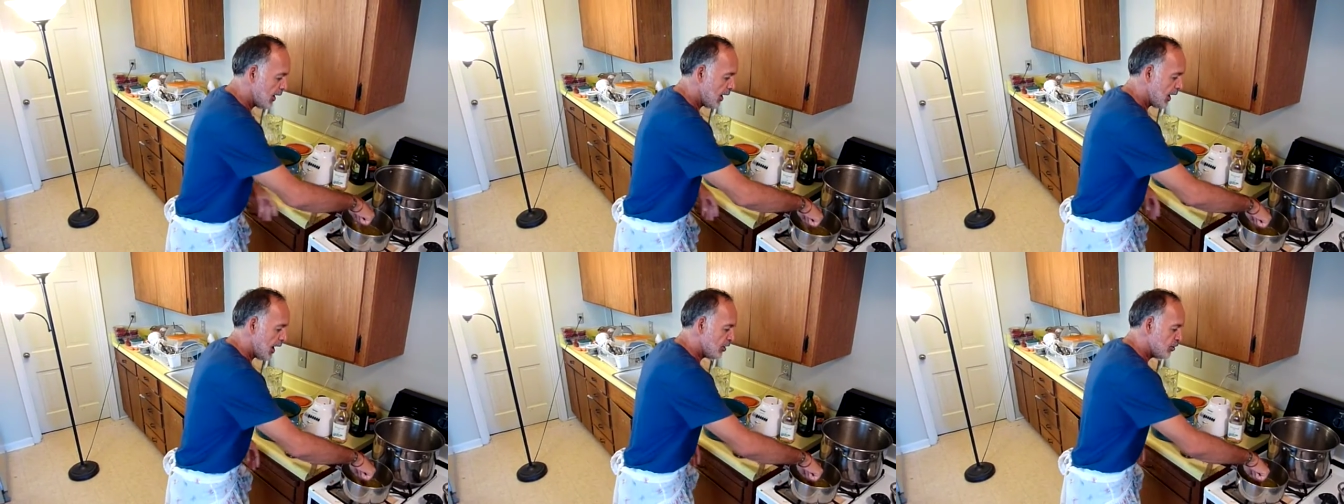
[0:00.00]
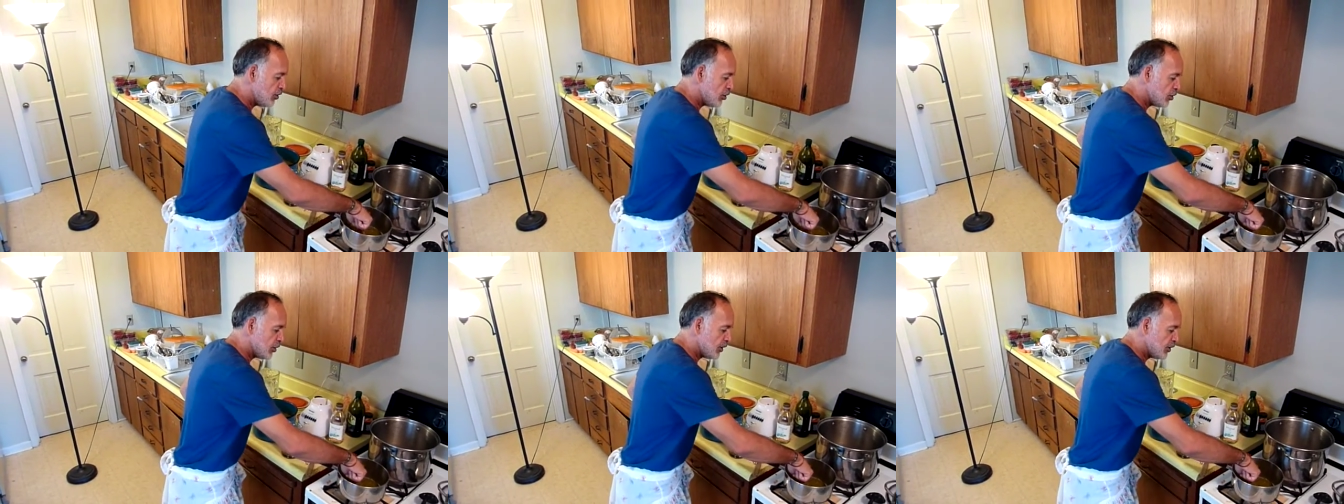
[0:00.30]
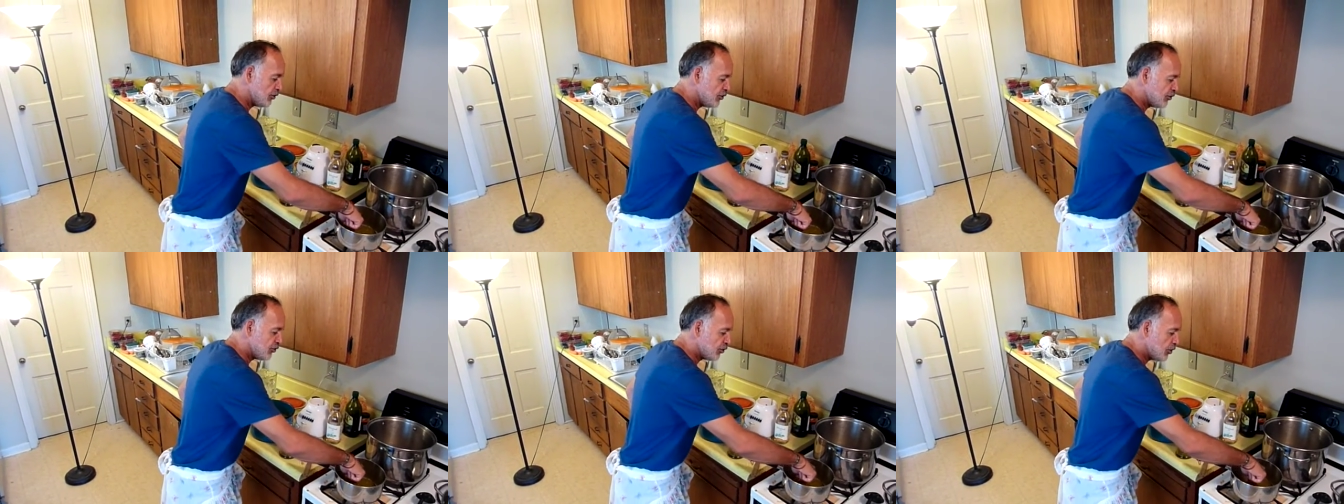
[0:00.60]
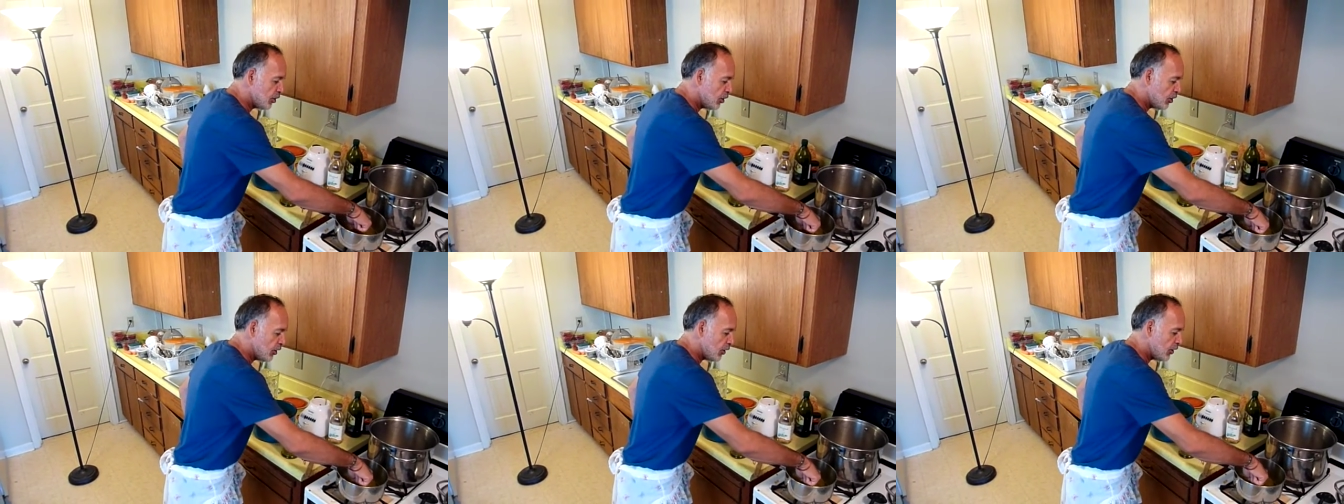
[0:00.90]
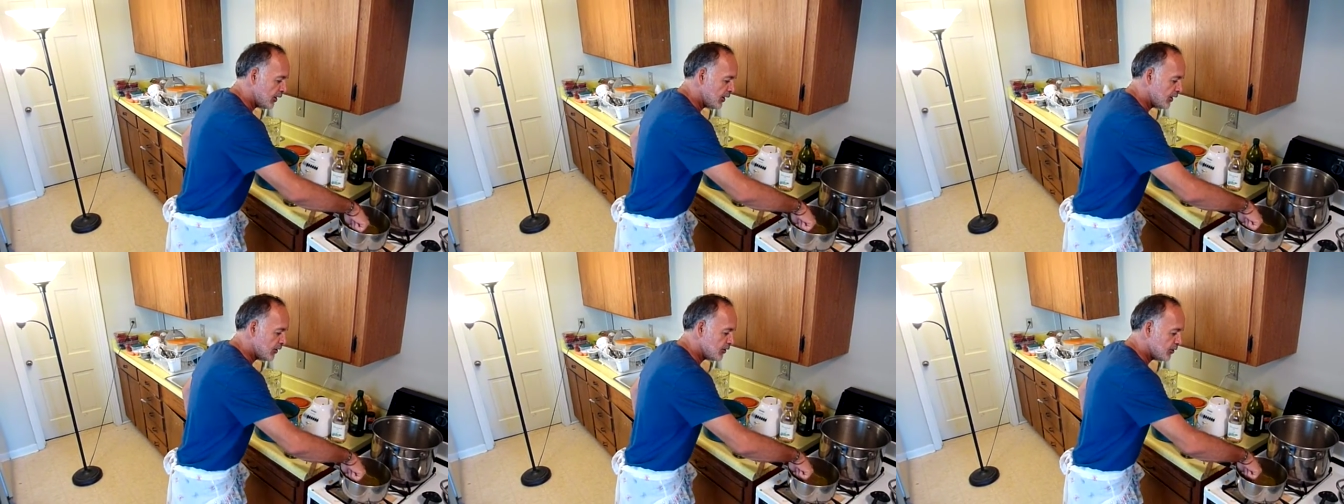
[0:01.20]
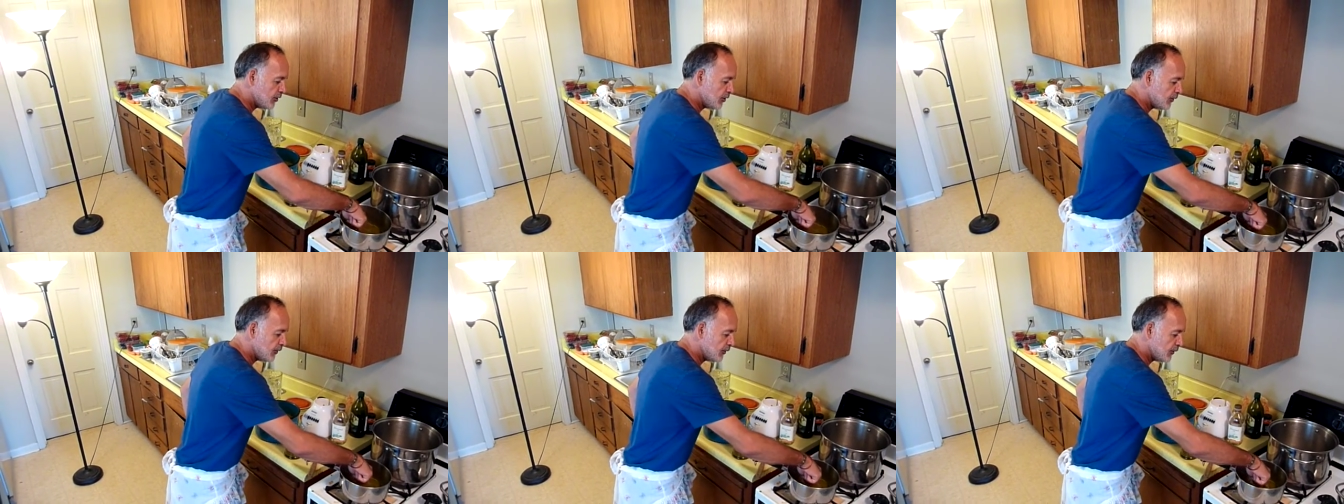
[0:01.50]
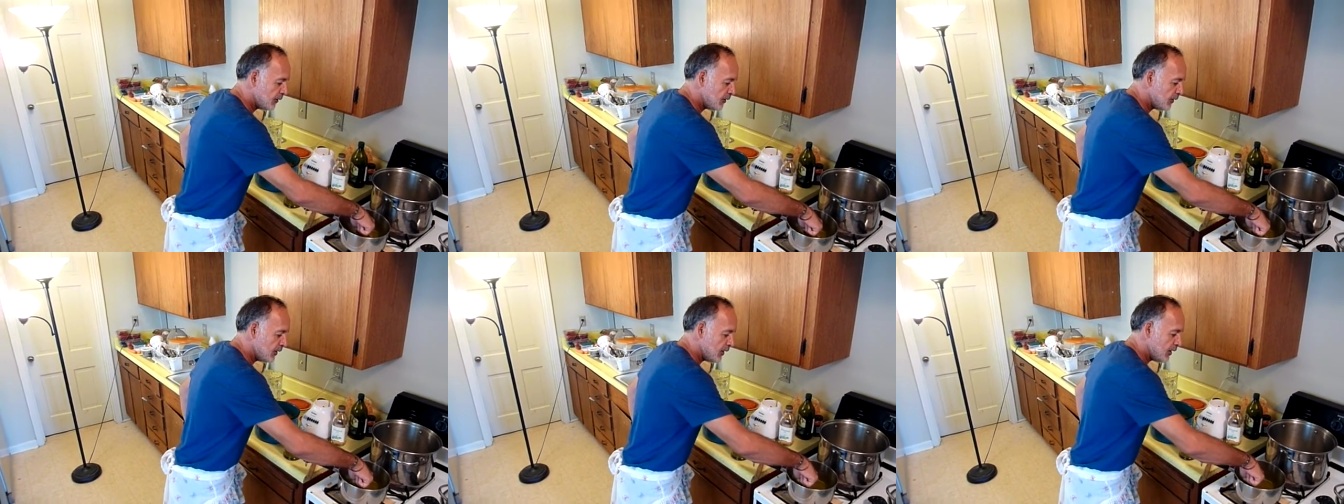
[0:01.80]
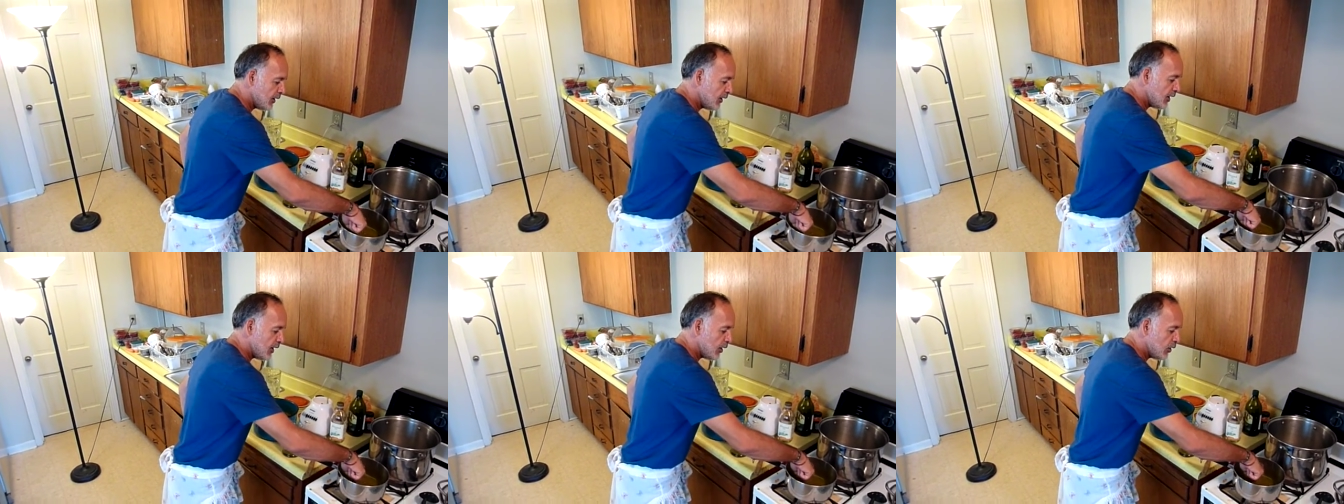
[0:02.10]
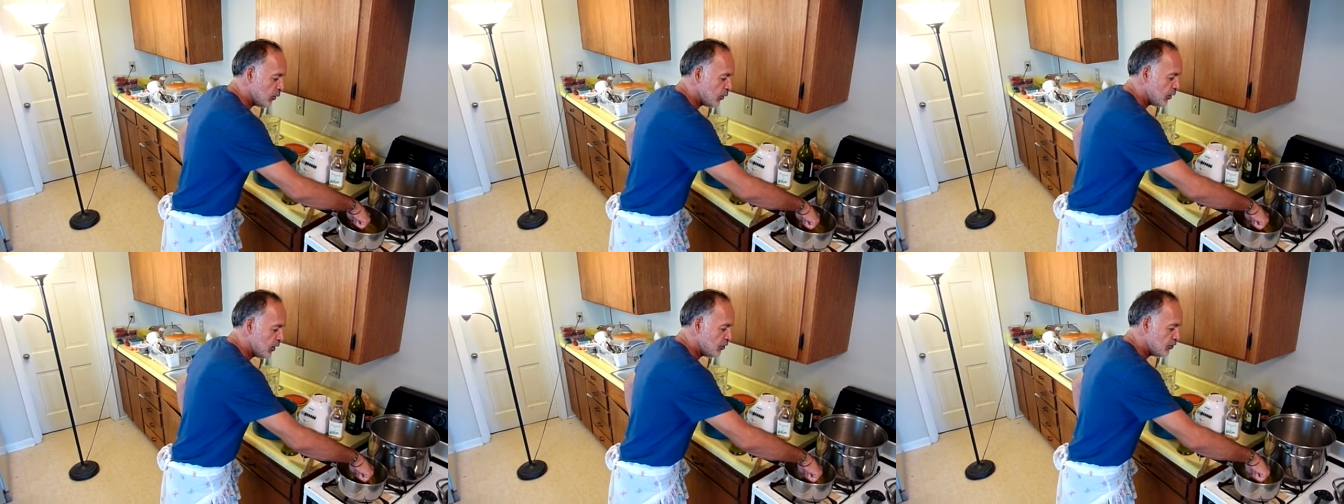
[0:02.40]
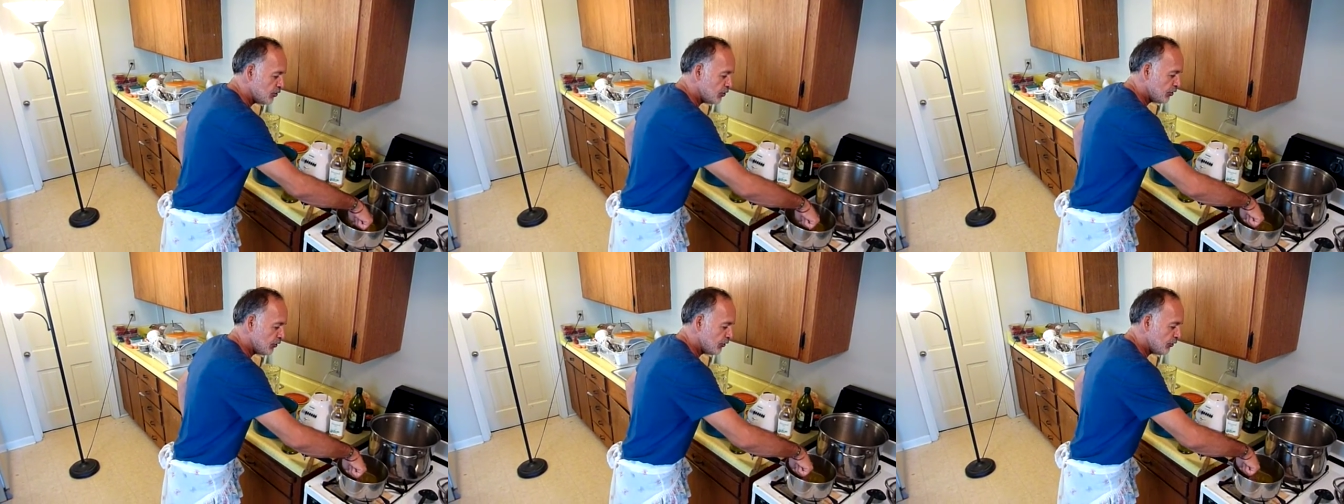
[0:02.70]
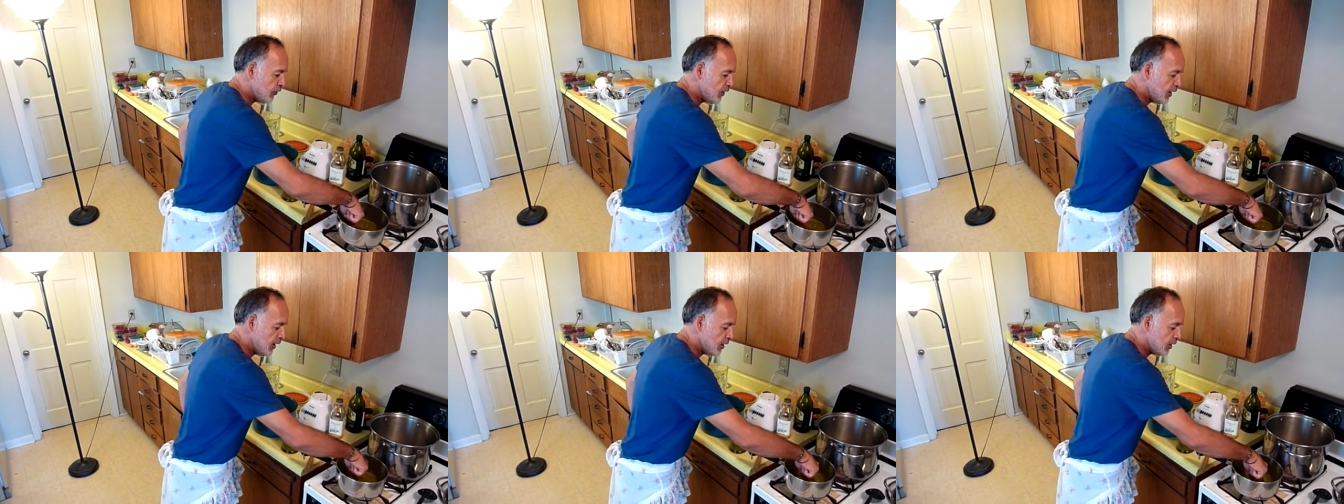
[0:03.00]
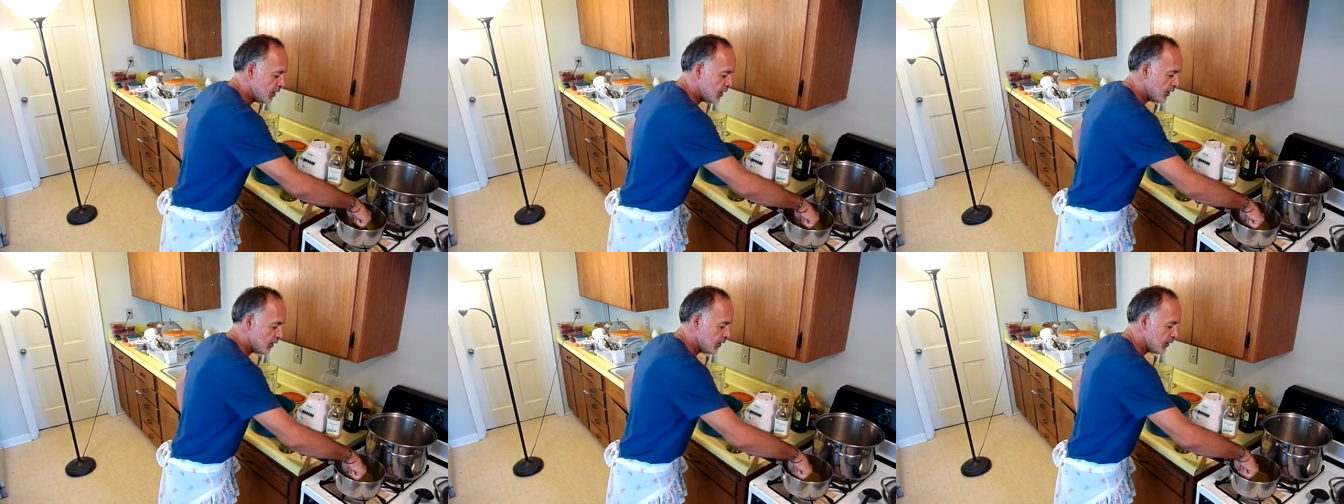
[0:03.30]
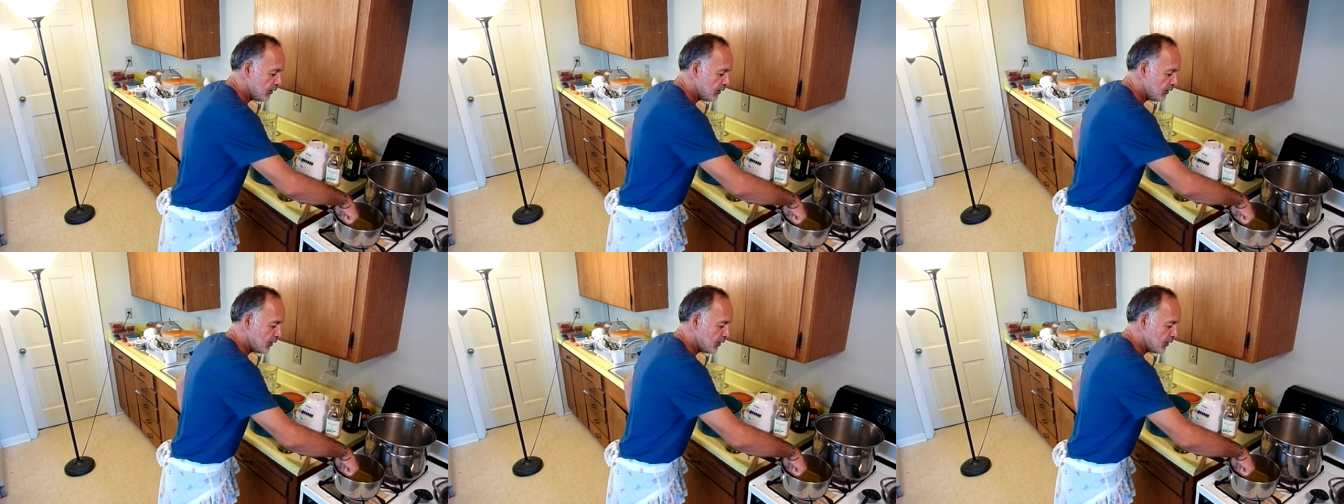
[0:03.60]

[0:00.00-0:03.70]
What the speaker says: and you're going to stir it with your finger.